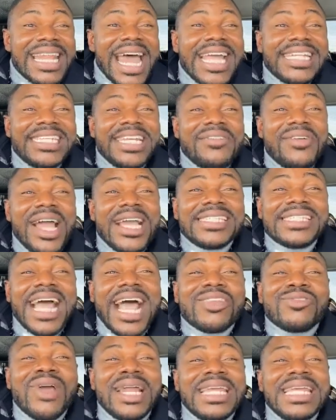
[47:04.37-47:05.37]
Nigeria
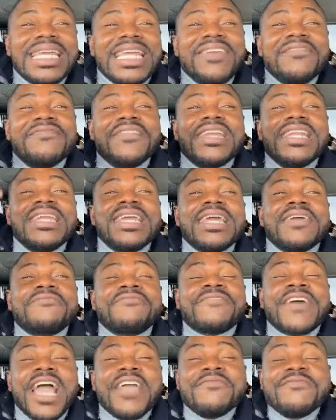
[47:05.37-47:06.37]
is actually giving
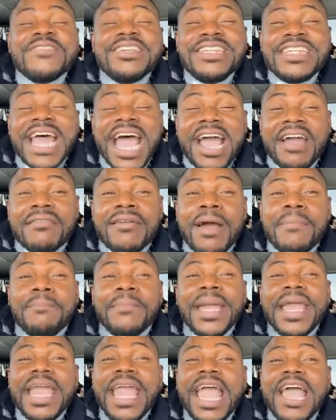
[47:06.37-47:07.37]
five
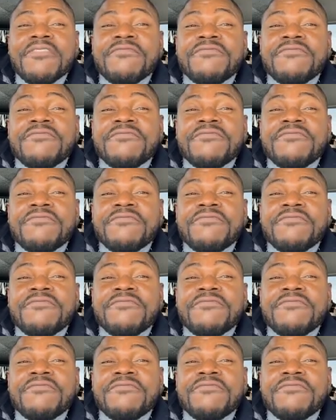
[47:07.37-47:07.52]
naira per